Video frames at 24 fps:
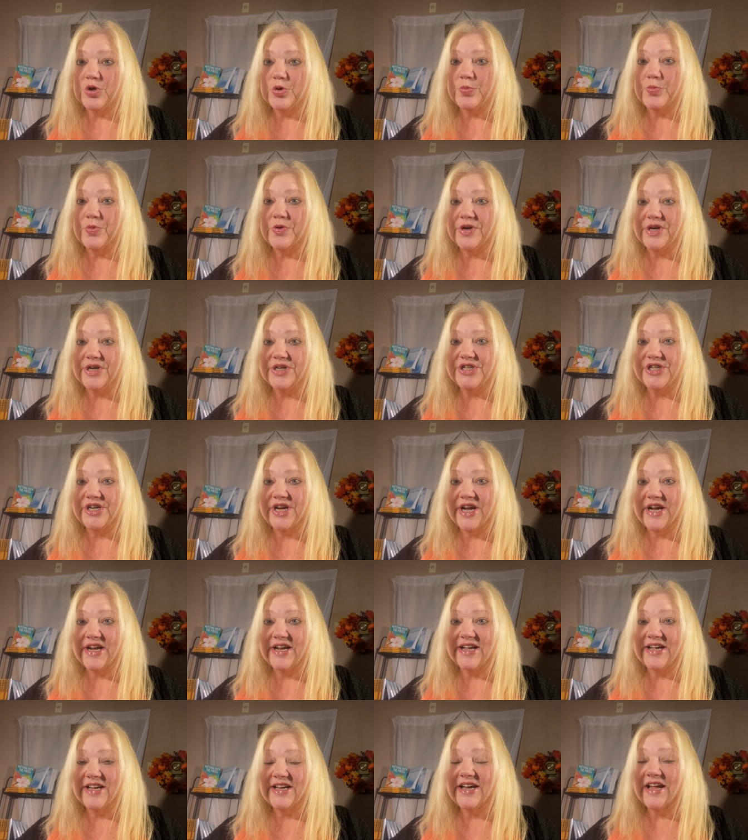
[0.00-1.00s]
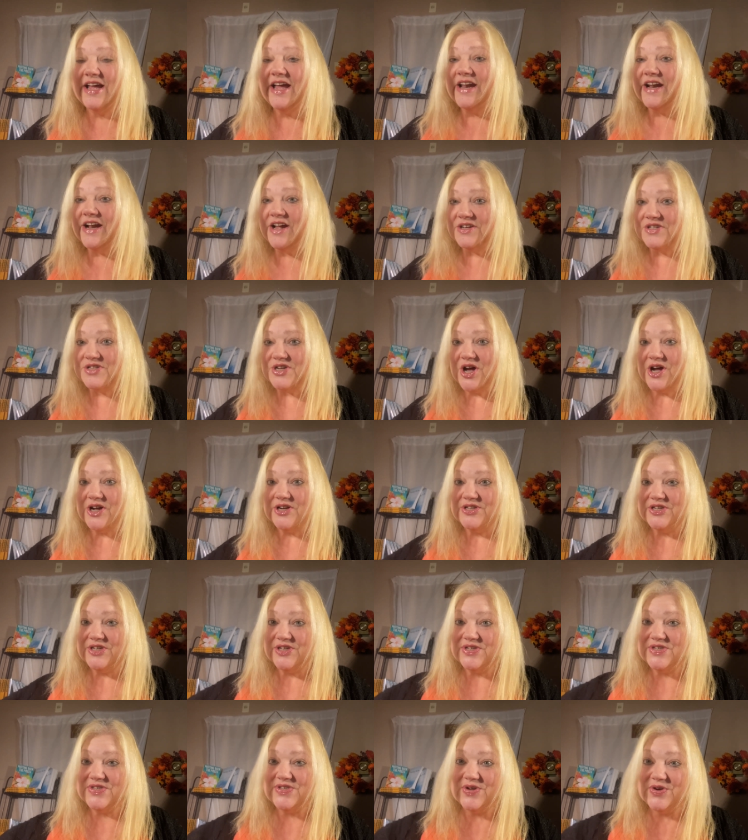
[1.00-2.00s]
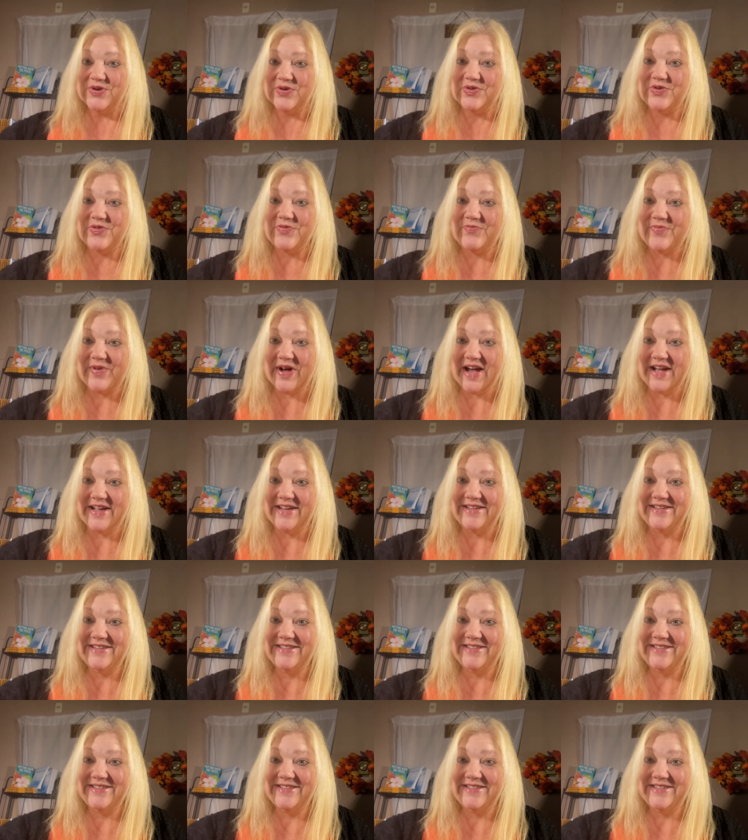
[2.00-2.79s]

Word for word: appreciate it, and I'll talk to you soon. Bye.